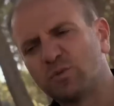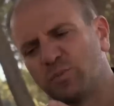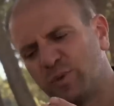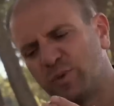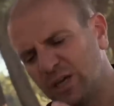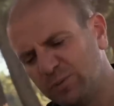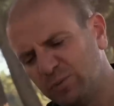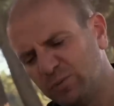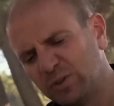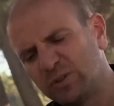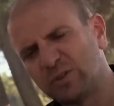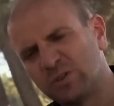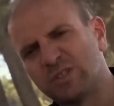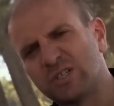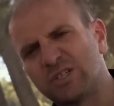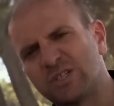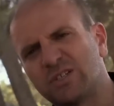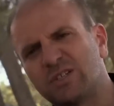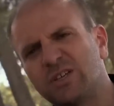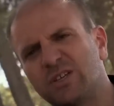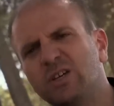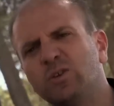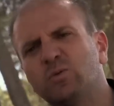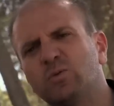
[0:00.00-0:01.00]
to be able to
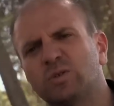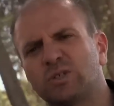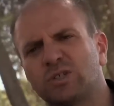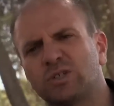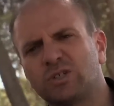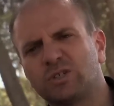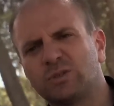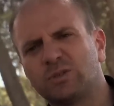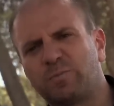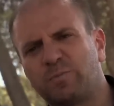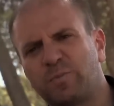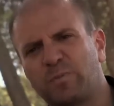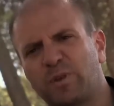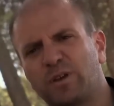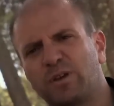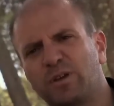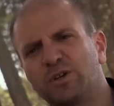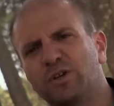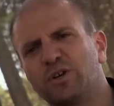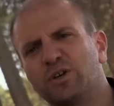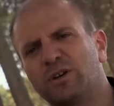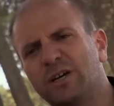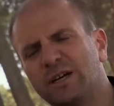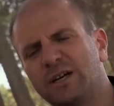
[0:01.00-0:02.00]
distinguish
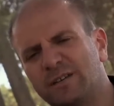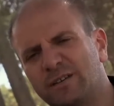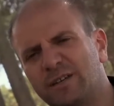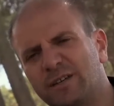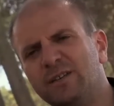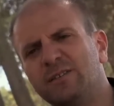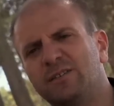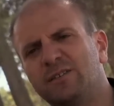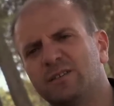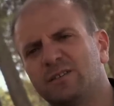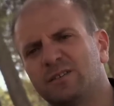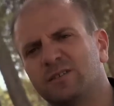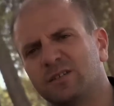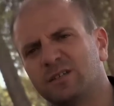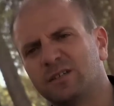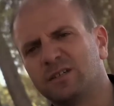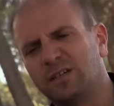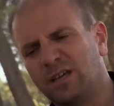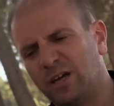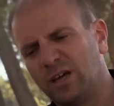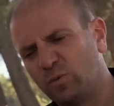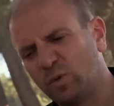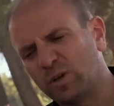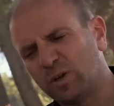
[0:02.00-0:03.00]
your identity
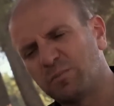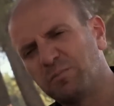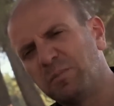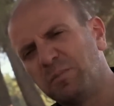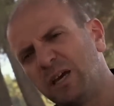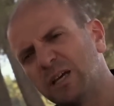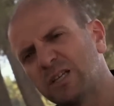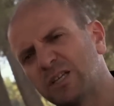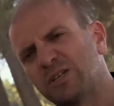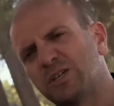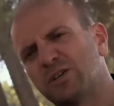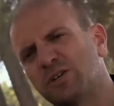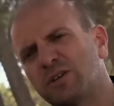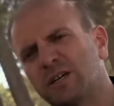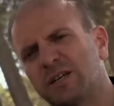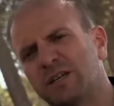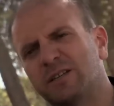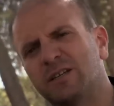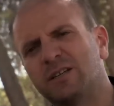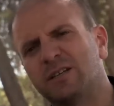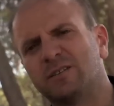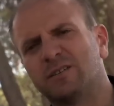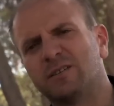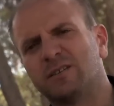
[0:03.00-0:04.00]
and what makes your
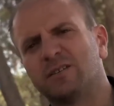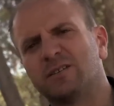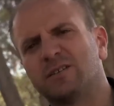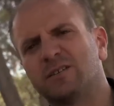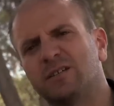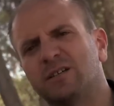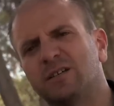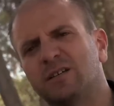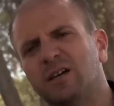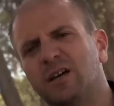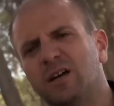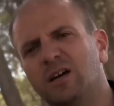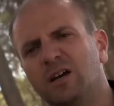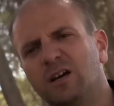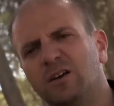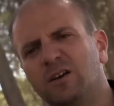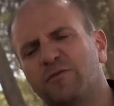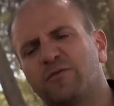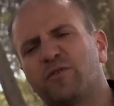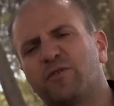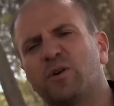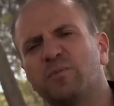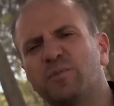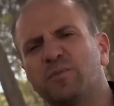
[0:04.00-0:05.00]
identity
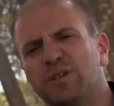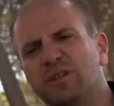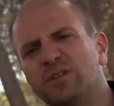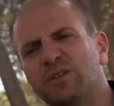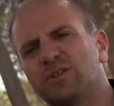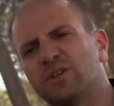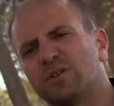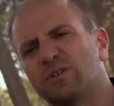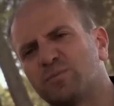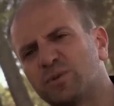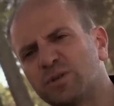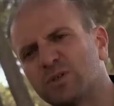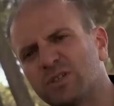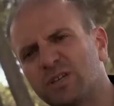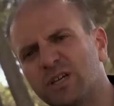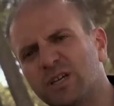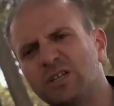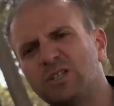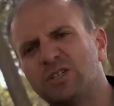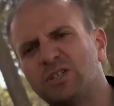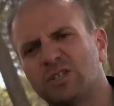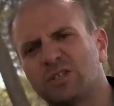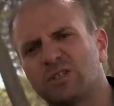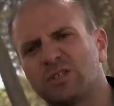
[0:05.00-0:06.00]
from the
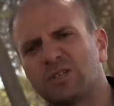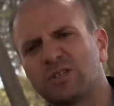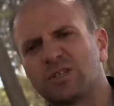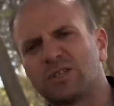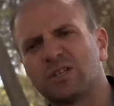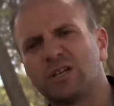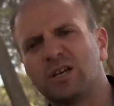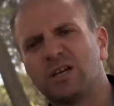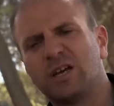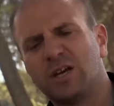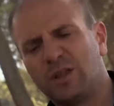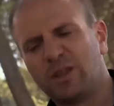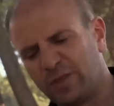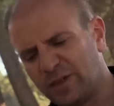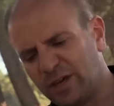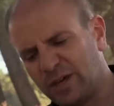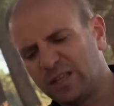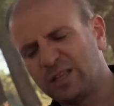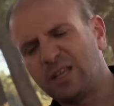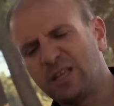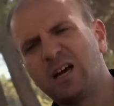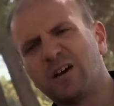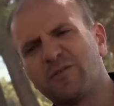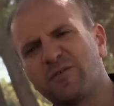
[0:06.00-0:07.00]
interpretations
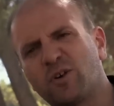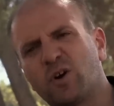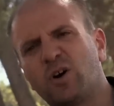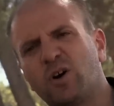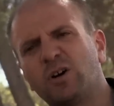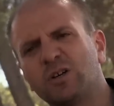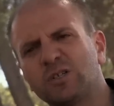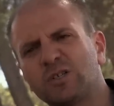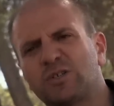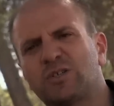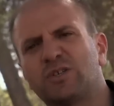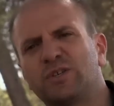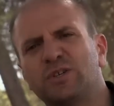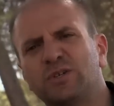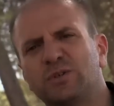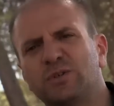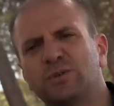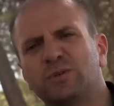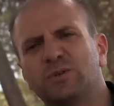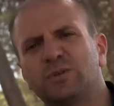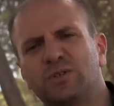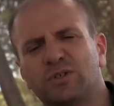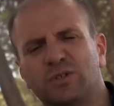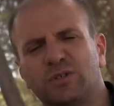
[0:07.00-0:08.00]
that have caused
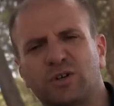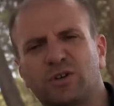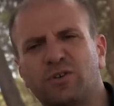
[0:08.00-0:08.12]
you to